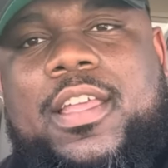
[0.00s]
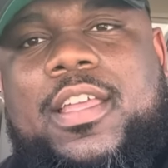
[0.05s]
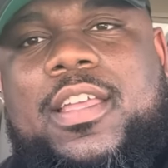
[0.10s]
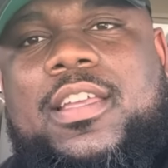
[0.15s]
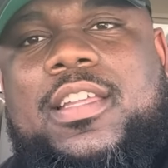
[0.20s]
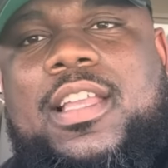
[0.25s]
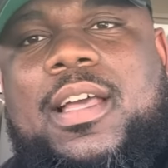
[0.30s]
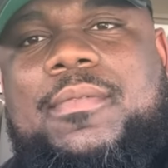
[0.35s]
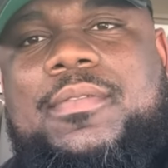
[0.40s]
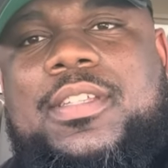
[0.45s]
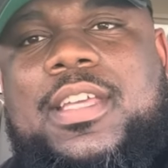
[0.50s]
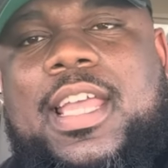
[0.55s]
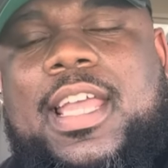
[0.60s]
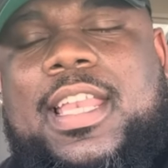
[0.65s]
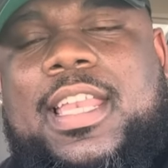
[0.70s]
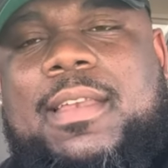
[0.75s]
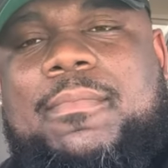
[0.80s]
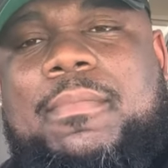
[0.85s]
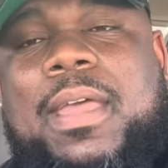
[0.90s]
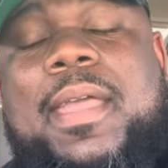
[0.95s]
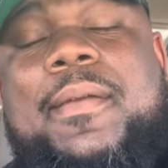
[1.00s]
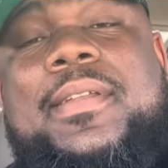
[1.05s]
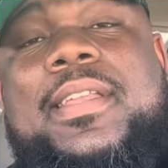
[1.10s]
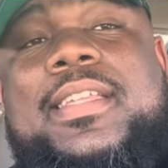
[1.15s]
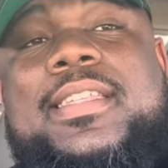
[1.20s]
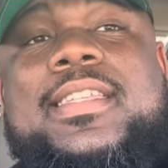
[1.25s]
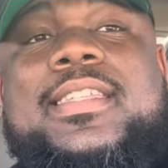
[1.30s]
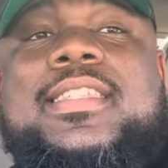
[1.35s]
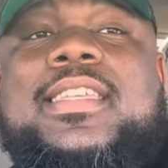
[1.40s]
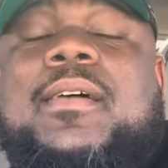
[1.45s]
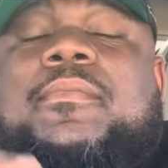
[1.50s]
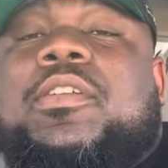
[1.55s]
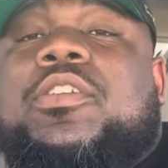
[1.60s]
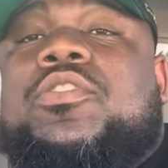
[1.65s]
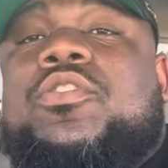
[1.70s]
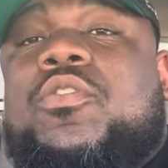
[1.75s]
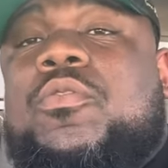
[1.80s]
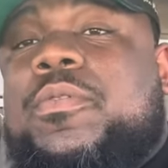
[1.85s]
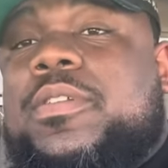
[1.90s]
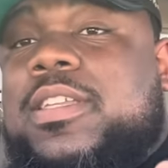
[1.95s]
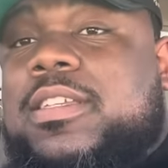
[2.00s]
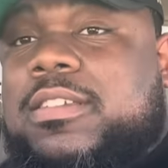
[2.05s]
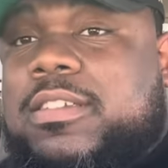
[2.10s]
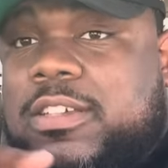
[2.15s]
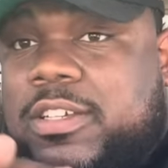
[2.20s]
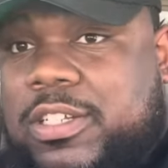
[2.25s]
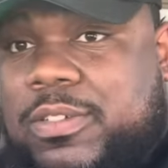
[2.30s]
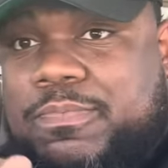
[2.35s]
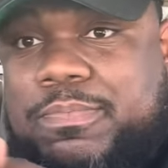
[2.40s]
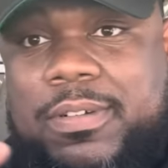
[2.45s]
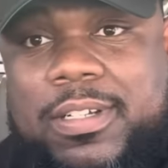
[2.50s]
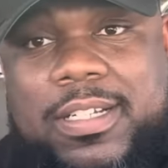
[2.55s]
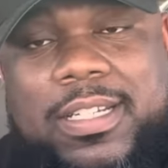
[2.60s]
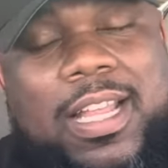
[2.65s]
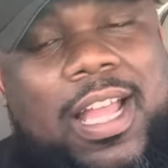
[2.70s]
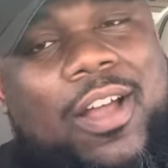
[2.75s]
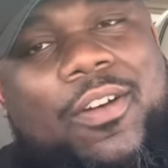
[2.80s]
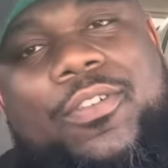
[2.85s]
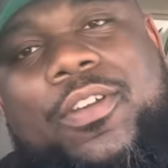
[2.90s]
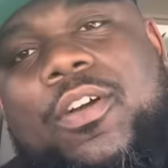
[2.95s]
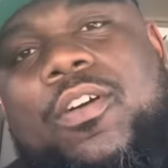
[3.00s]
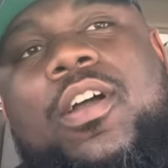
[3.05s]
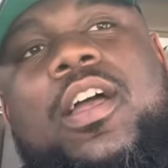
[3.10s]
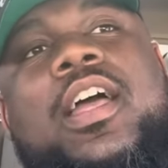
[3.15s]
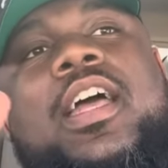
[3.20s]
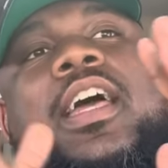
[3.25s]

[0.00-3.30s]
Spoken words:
You know what I'm saying? And maybe this is something to do with the tush push. I don't know.